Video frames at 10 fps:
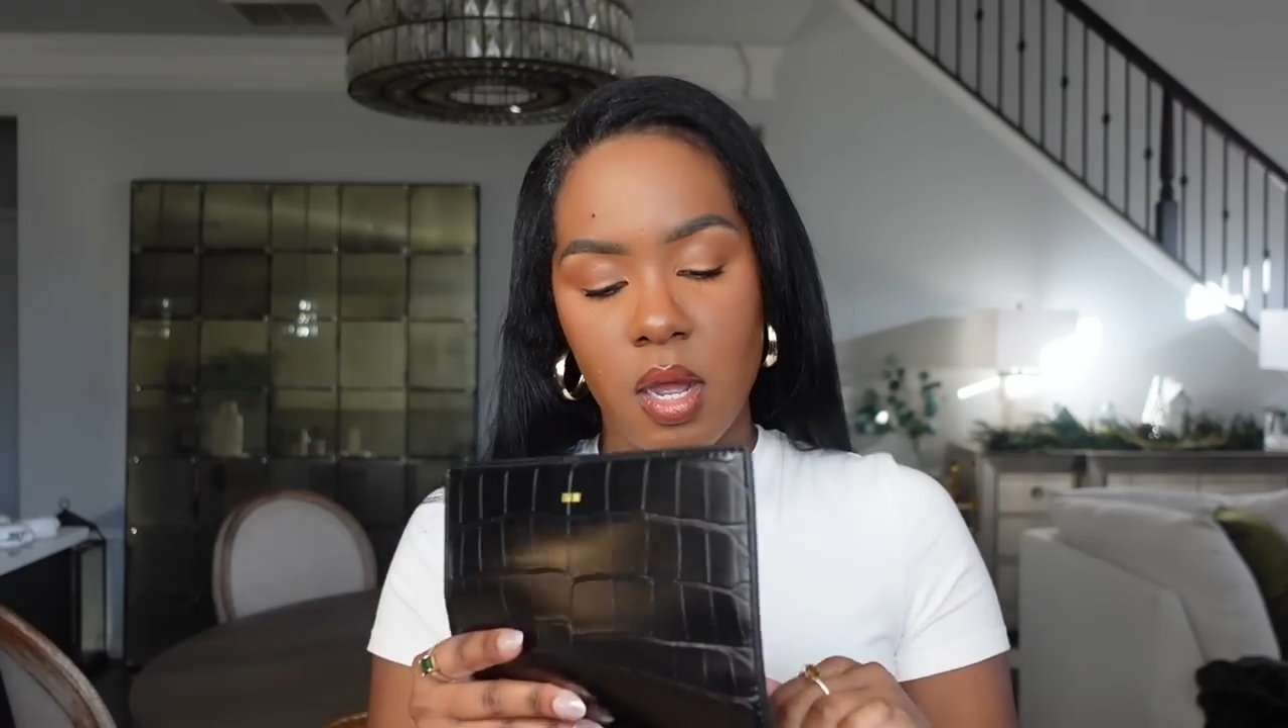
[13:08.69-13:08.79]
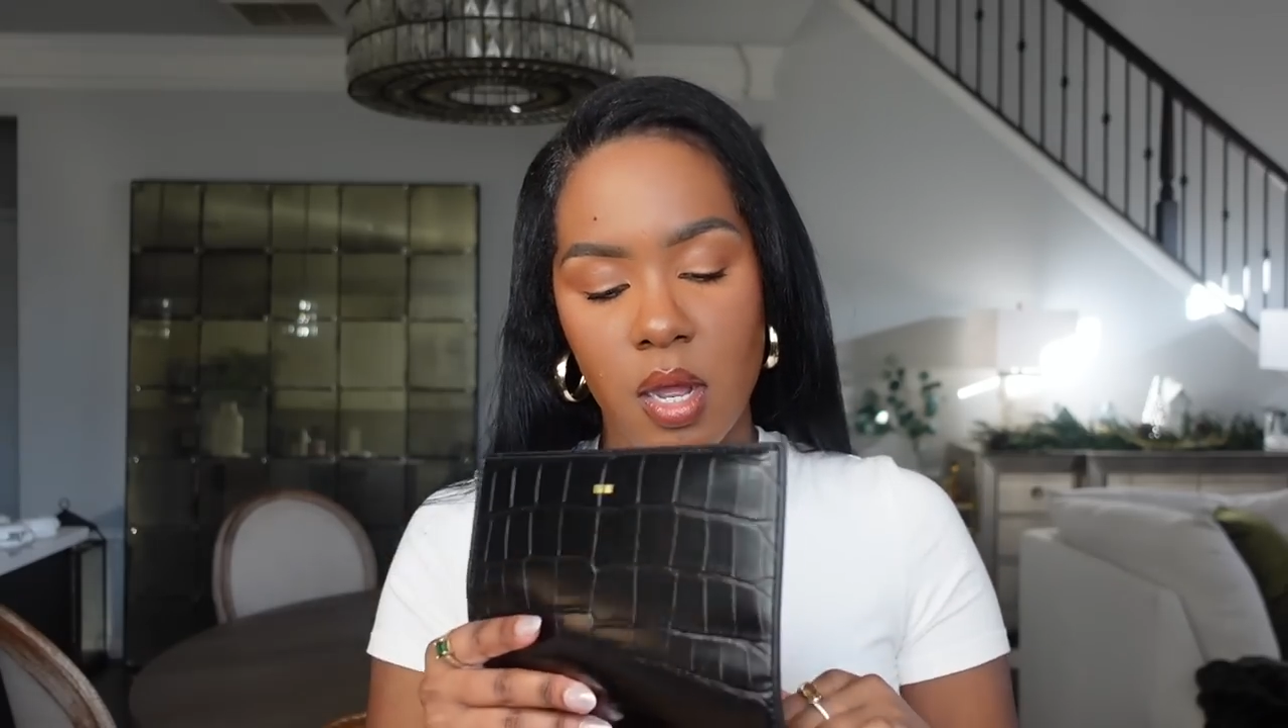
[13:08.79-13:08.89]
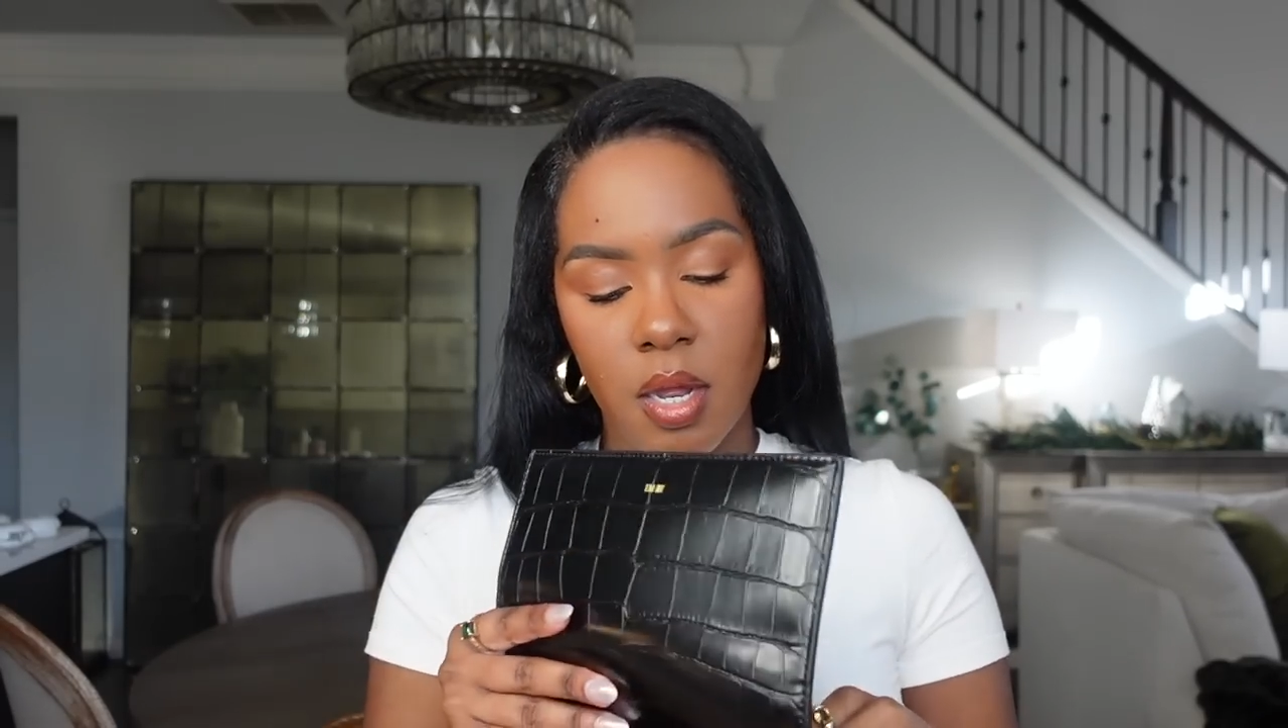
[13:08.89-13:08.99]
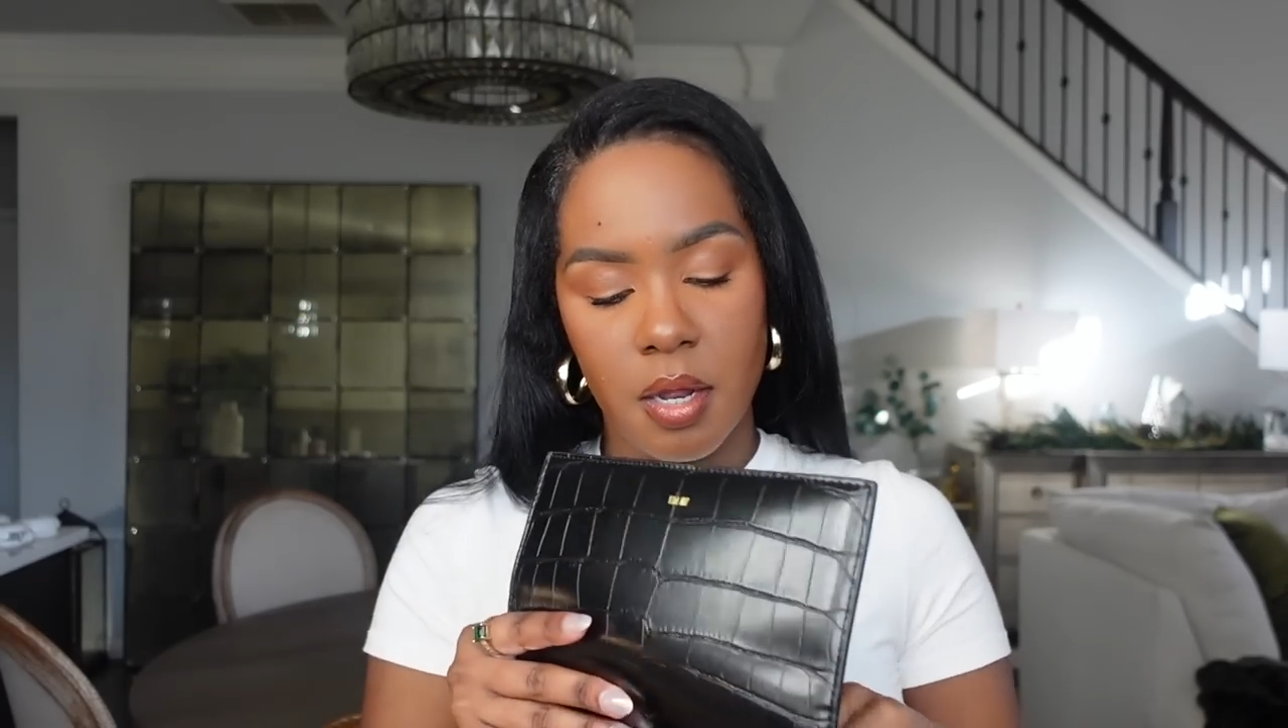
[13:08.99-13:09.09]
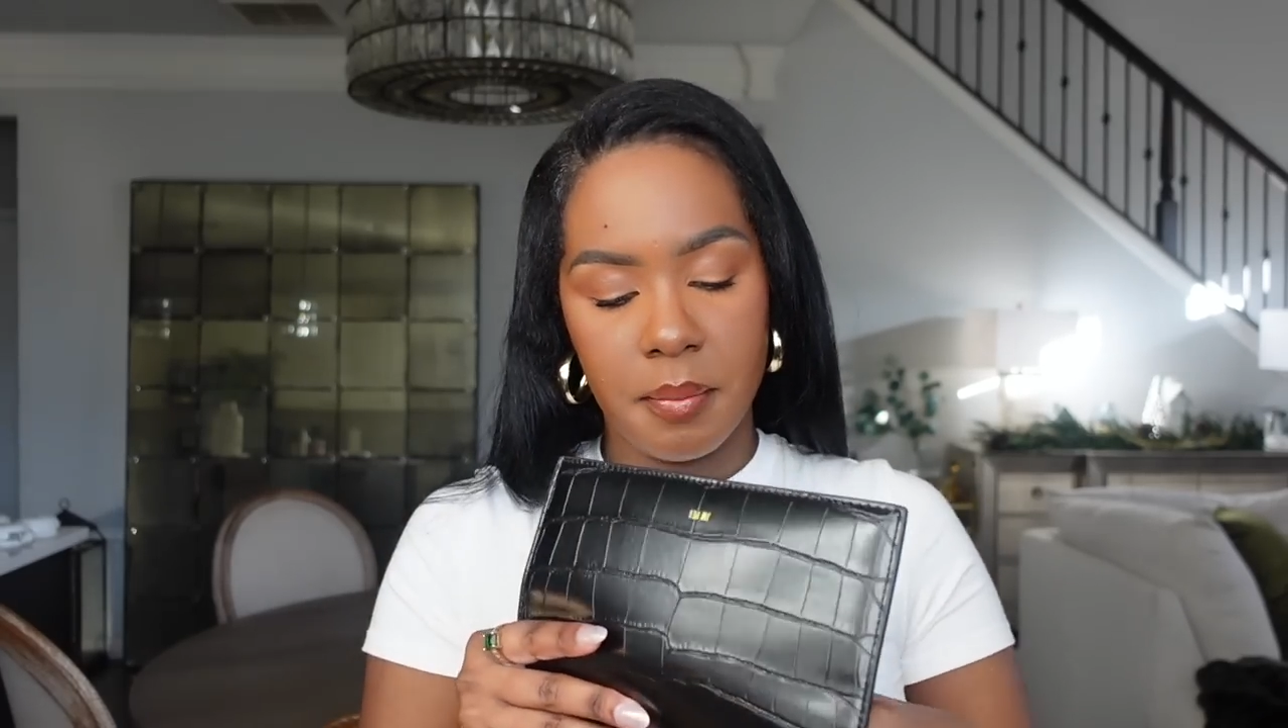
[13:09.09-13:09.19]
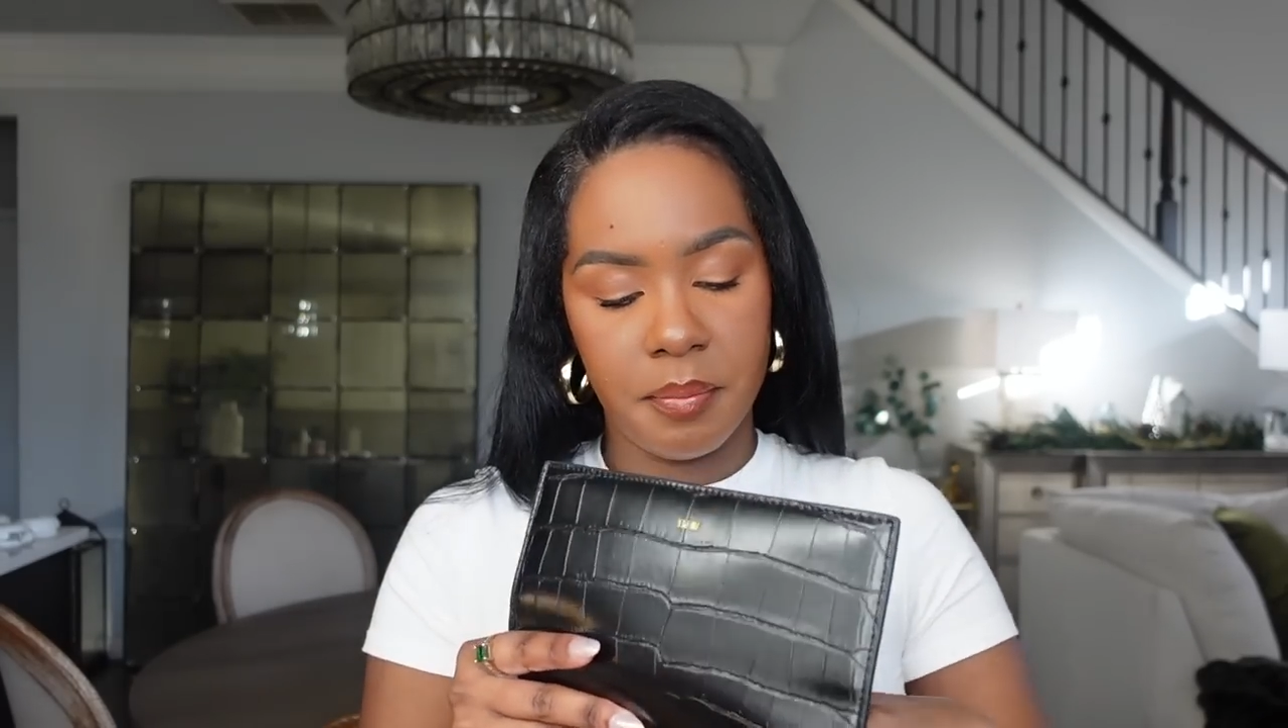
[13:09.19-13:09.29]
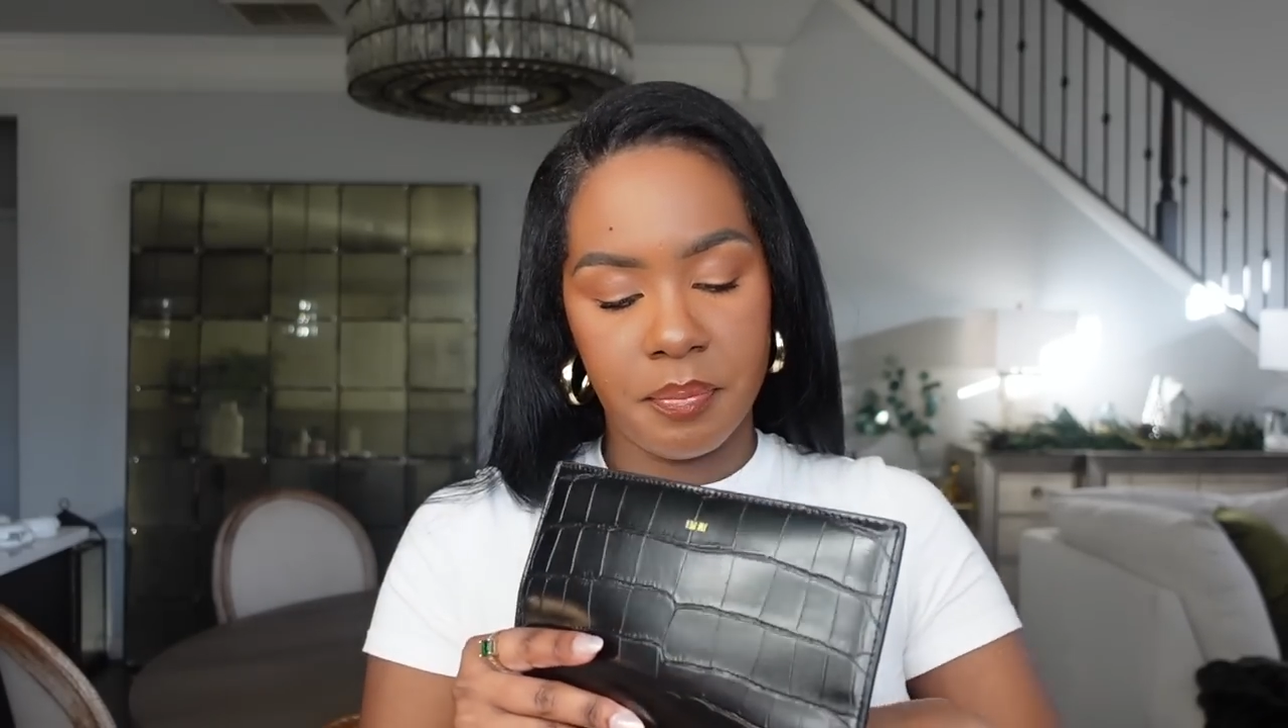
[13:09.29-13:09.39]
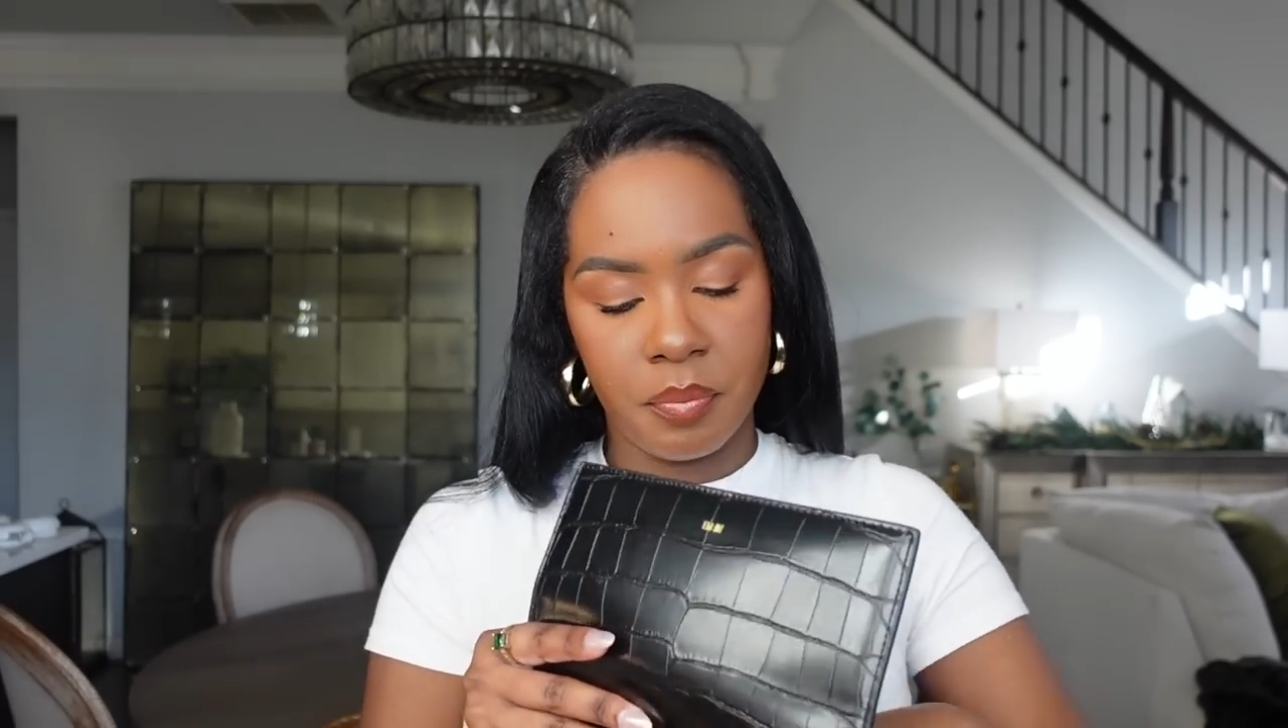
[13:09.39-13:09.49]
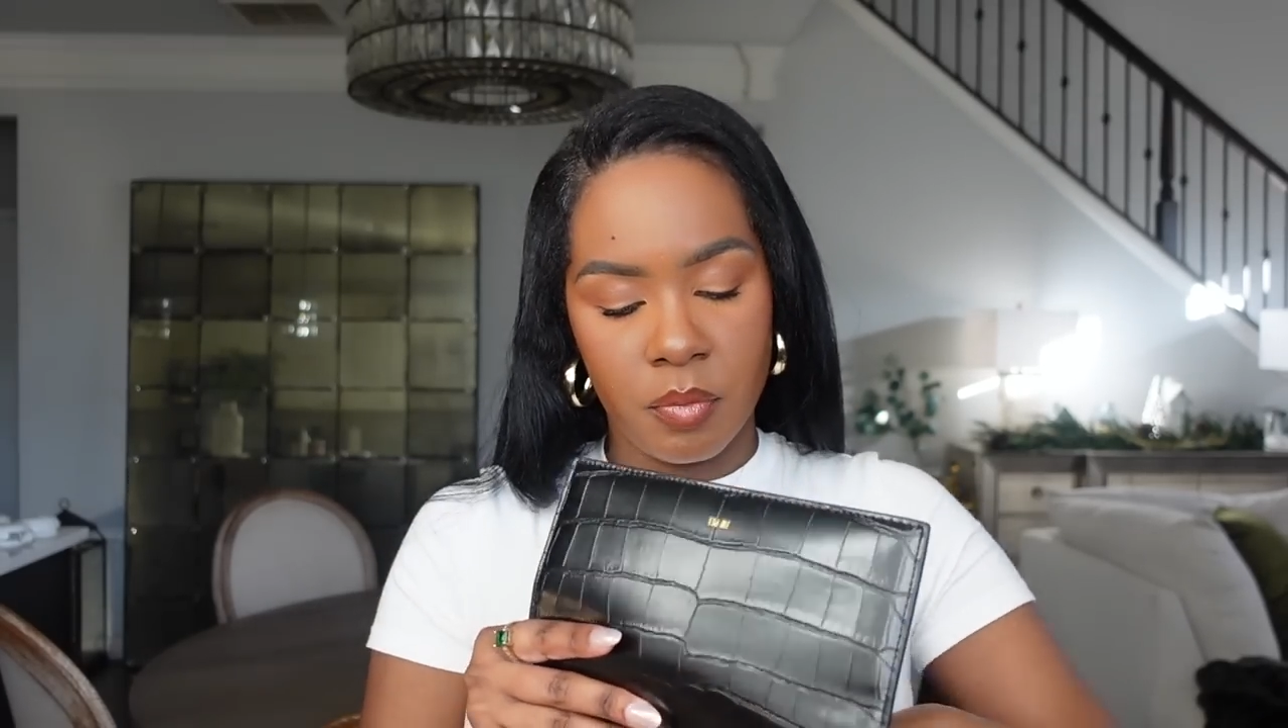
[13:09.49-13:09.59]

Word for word: Um,